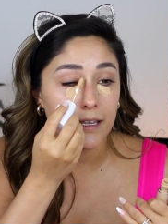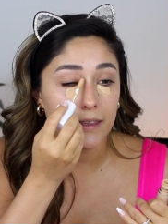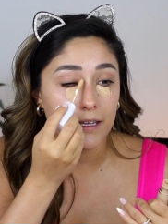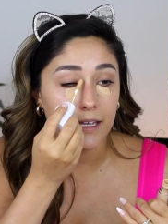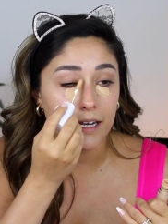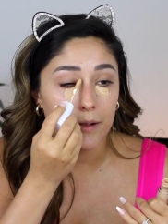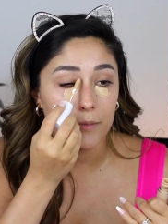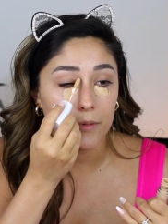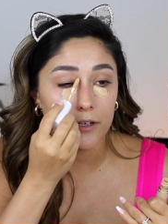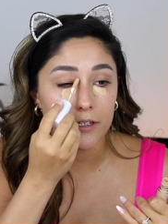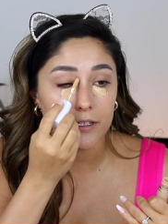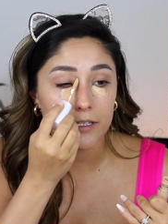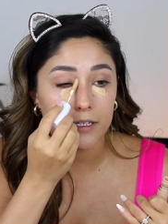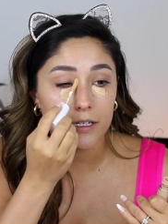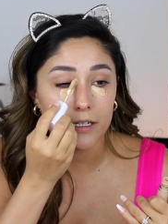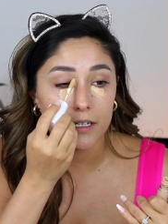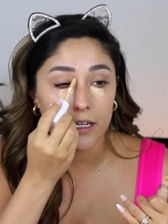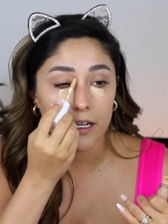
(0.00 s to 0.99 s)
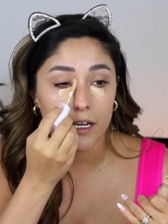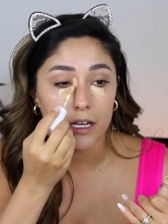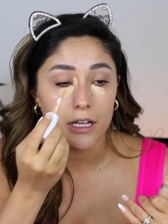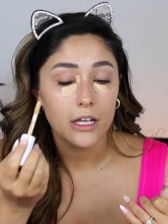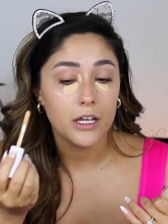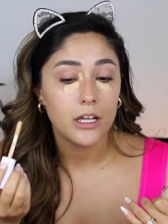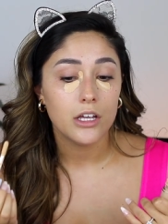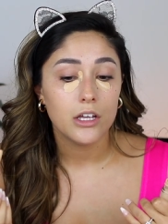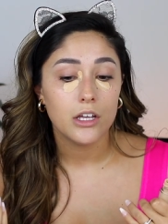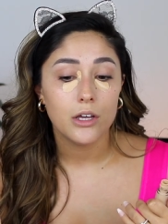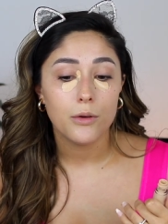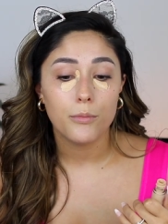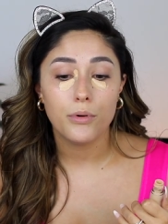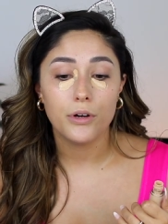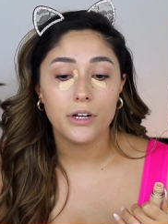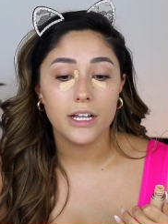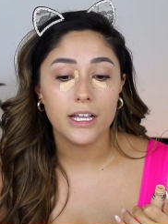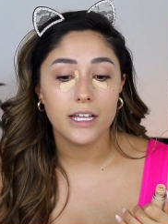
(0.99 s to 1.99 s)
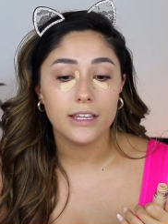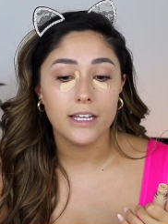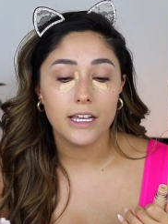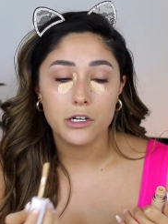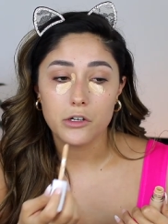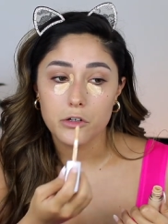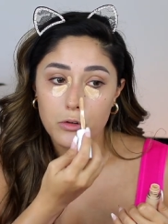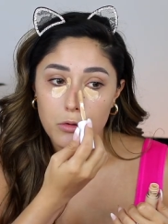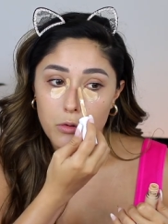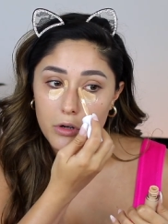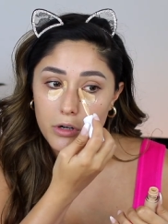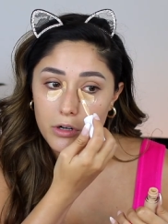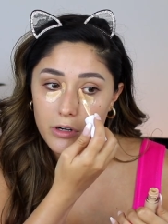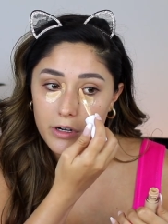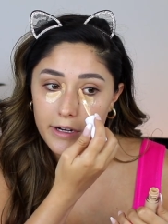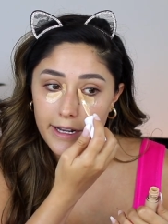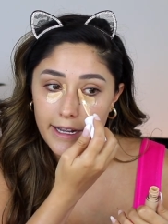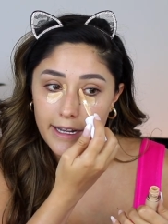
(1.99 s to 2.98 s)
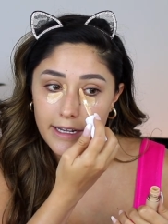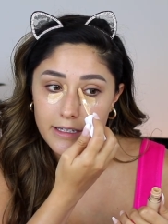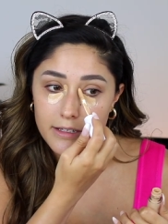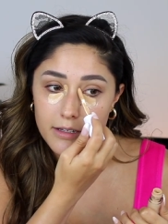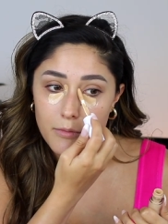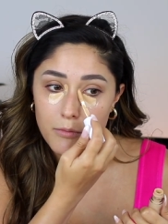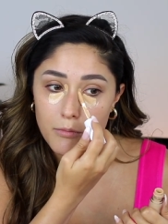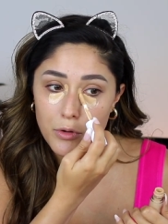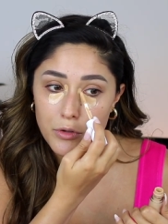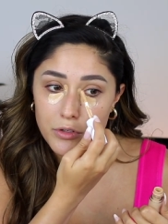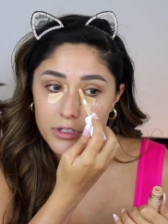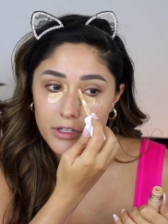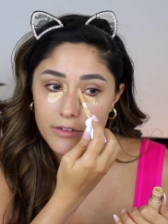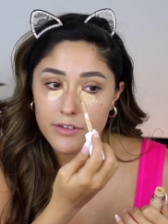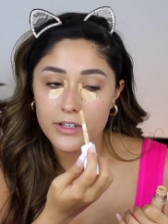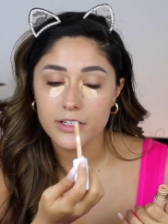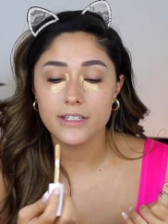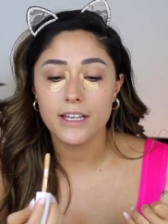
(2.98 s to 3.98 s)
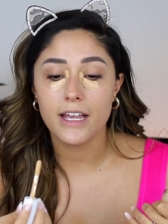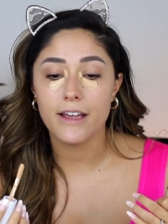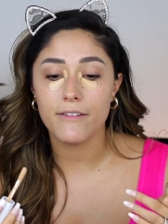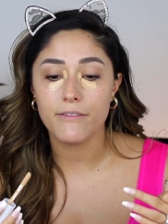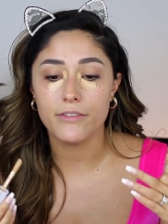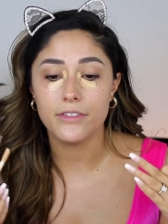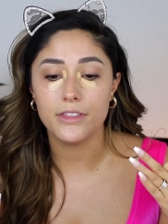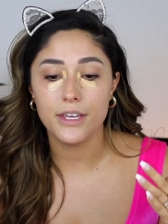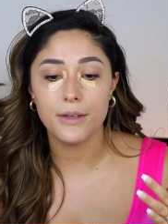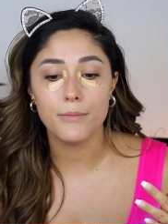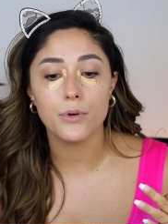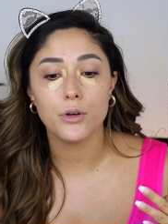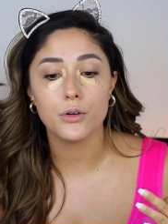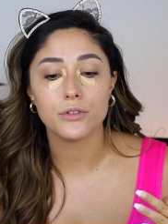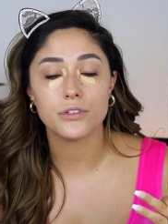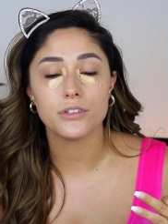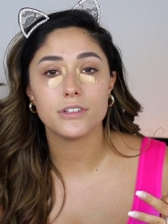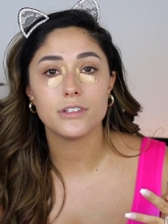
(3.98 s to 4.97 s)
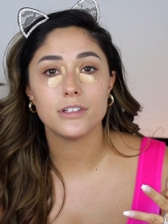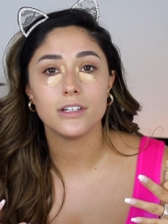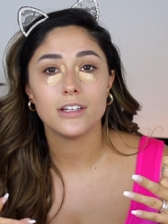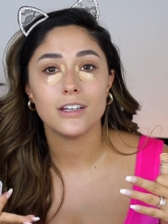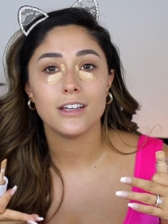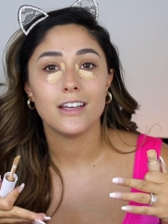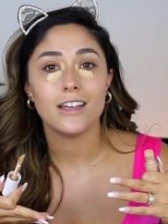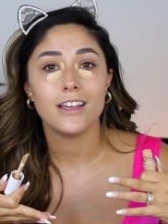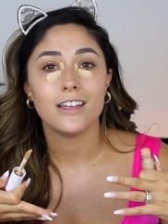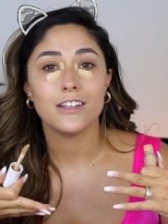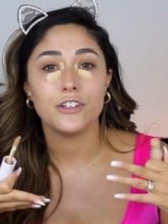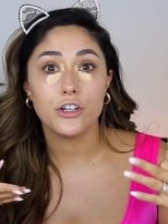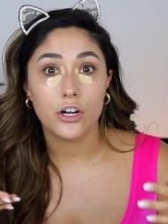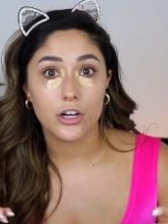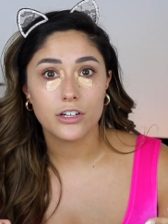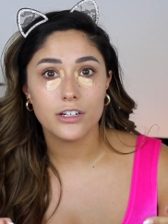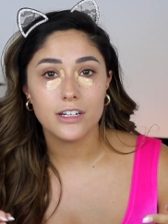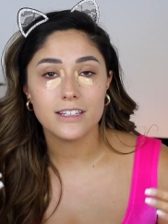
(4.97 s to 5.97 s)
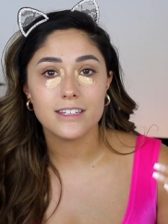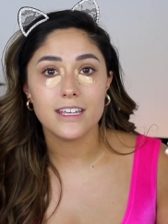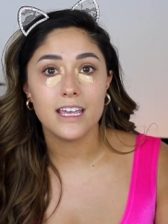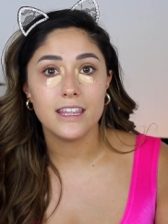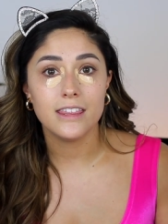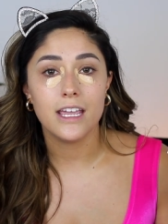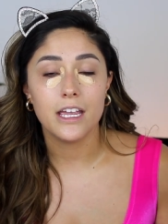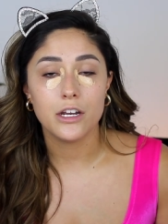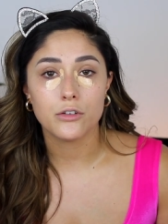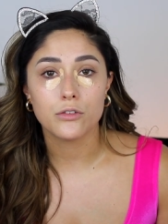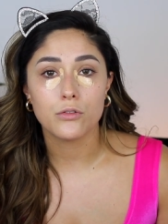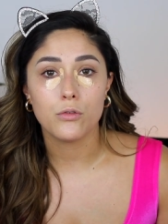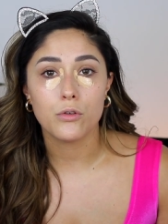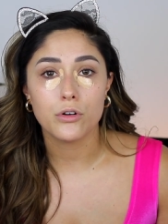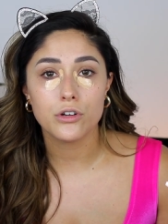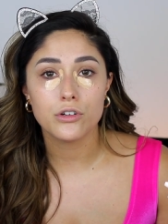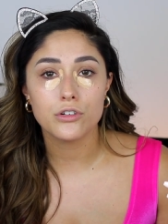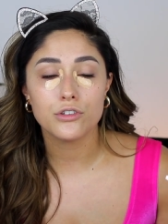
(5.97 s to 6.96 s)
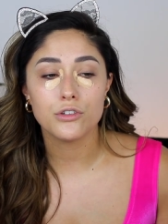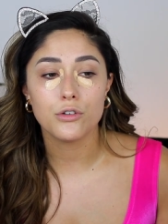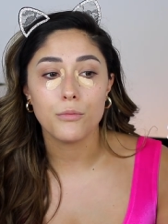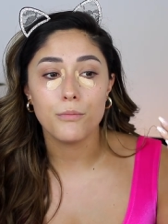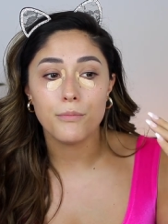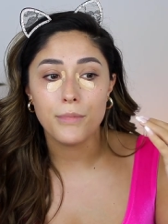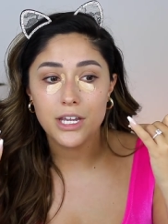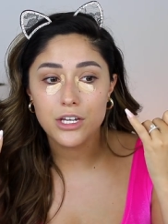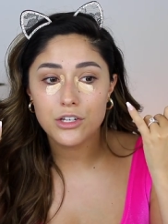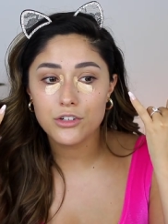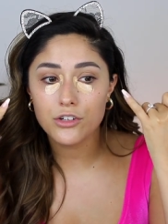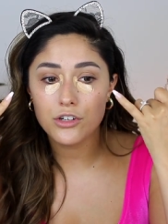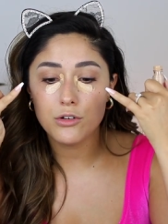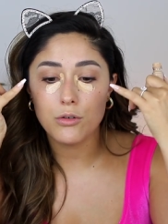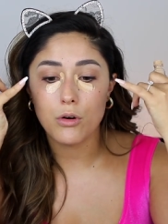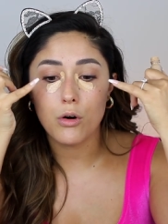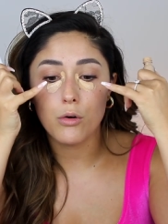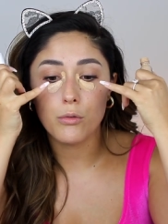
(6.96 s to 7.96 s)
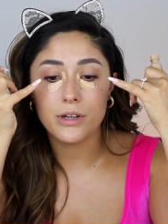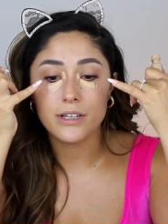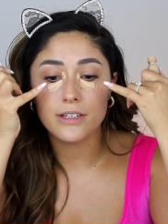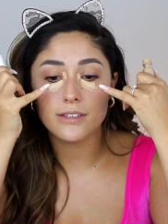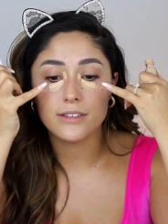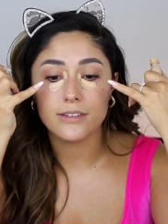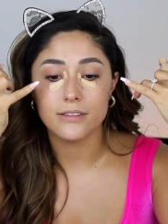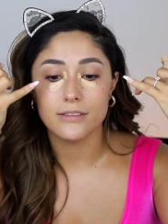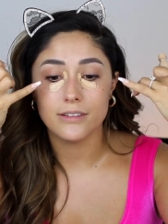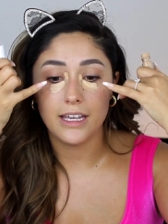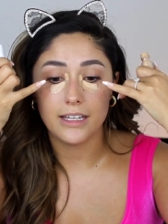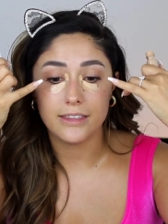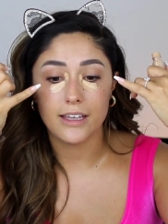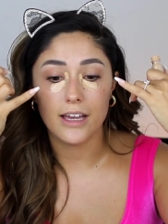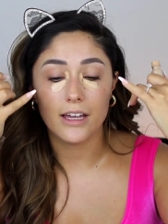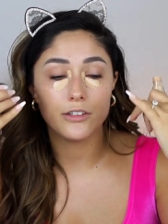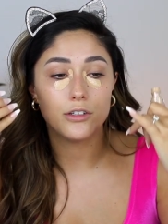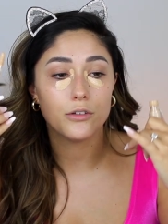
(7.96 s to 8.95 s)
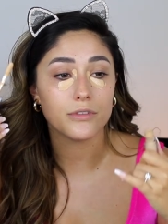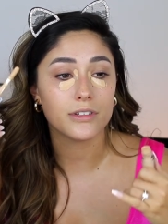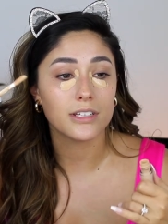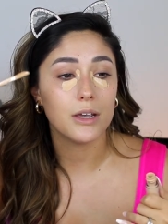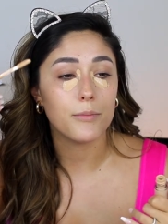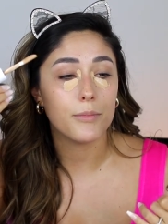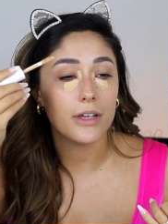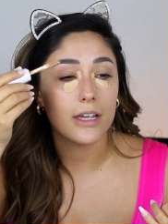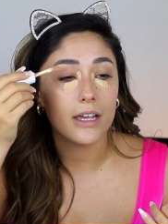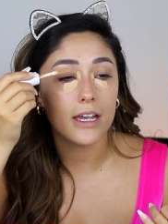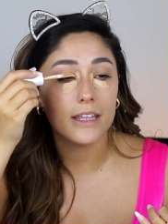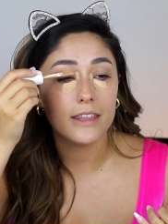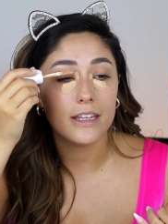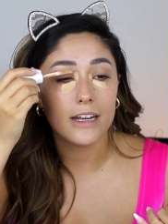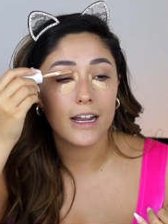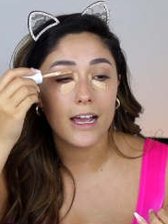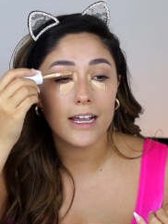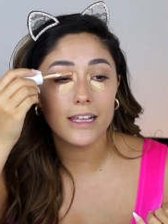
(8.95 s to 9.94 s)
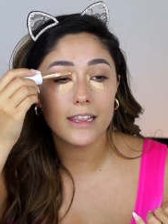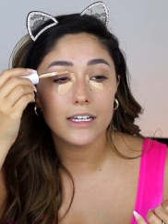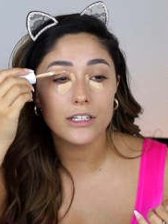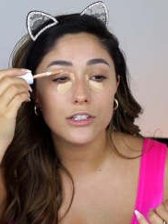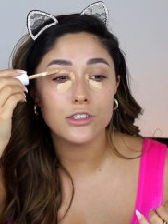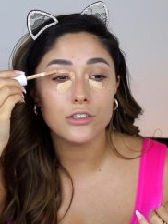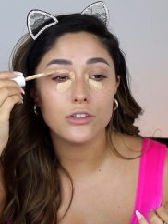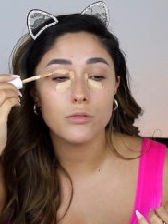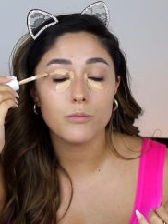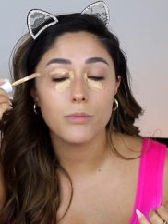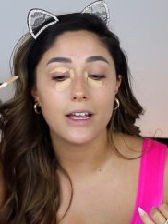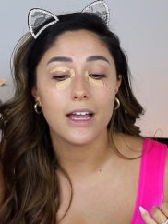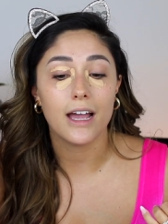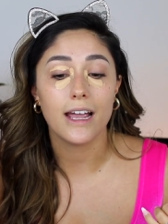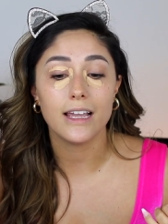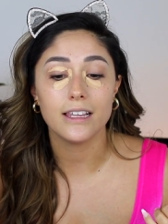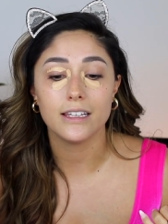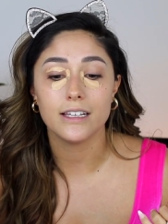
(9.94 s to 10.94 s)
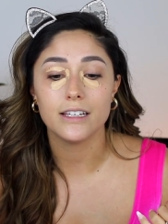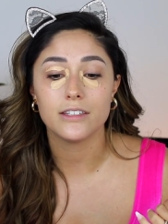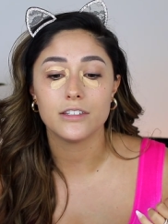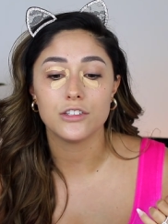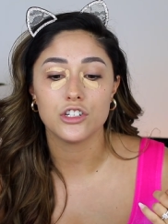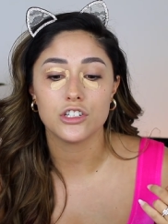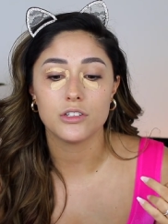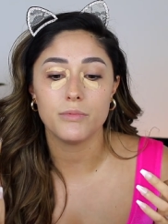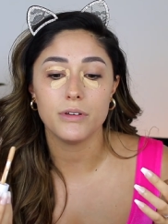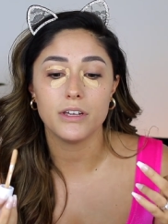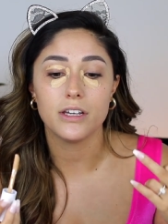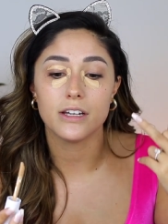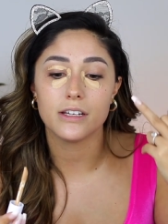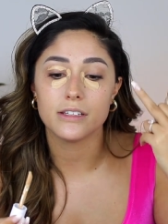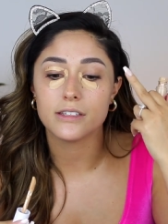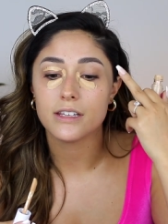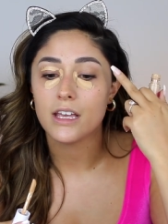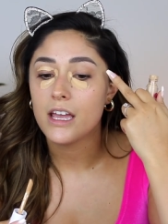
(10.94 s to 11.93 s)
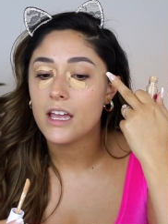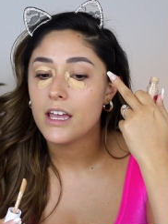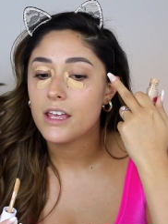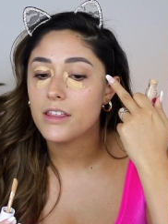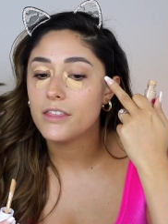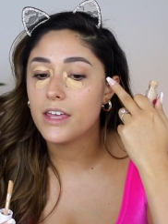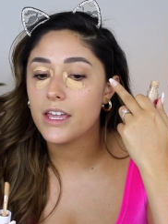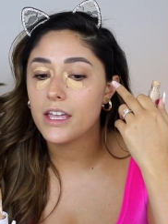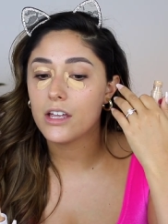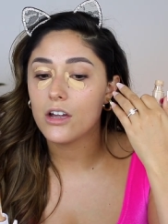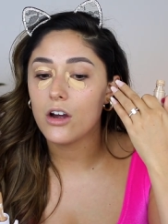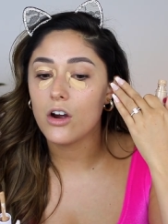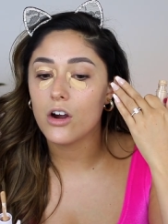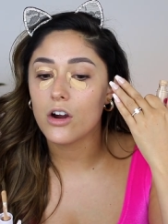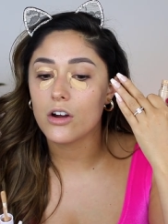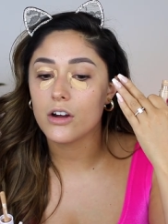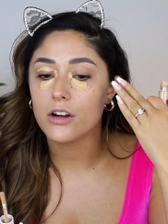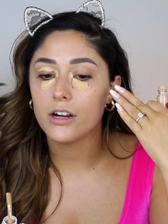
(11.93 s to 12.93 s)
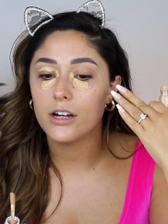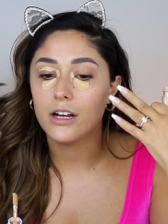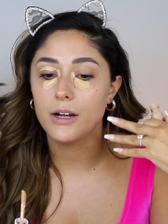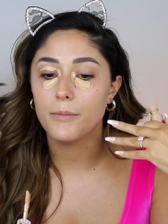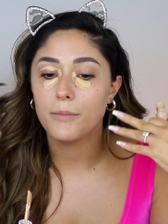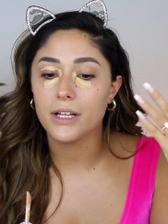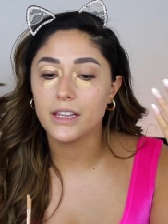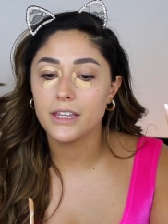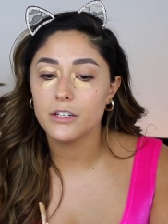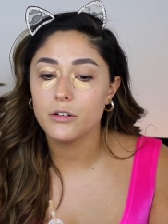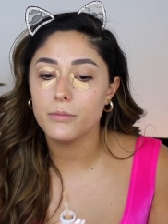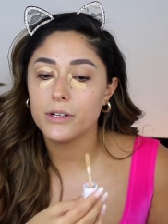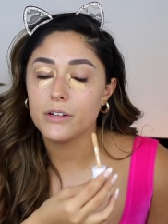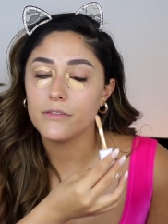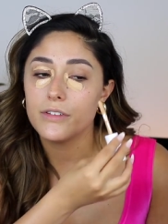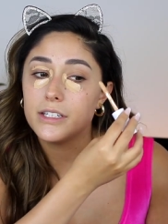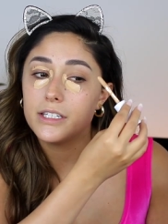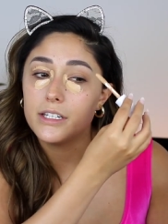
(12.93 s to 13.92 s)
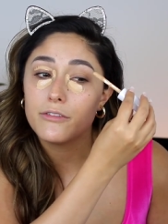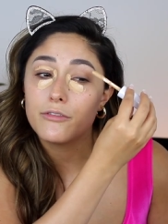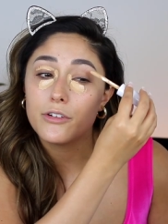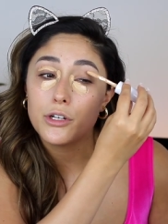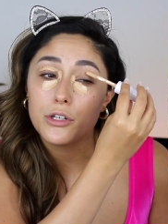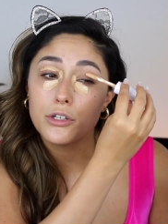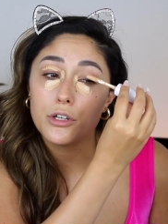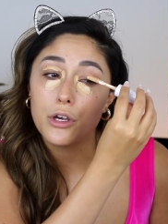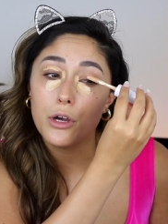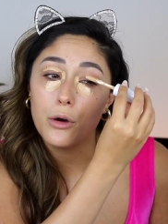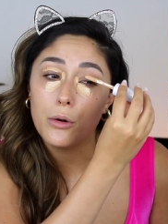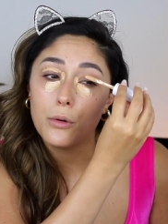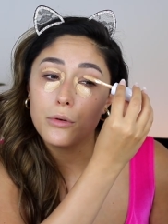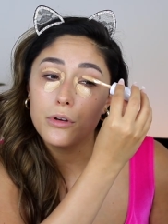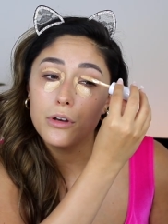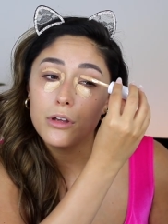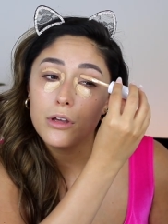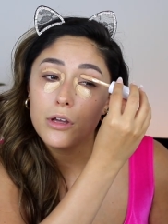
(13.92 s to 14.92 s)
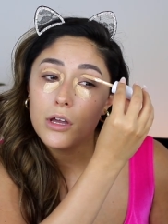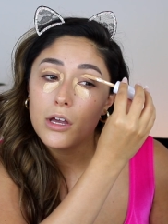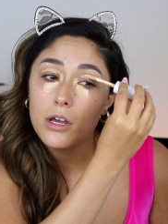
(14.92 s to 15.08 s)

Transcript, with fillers: and then I'm also going to put it in the inner corner. Guys, most of us have the most darkness in the inner corner. So make sure you always get that. Don't skip it. And then I like to do my eyelids just because they are um, a little bit of a different tone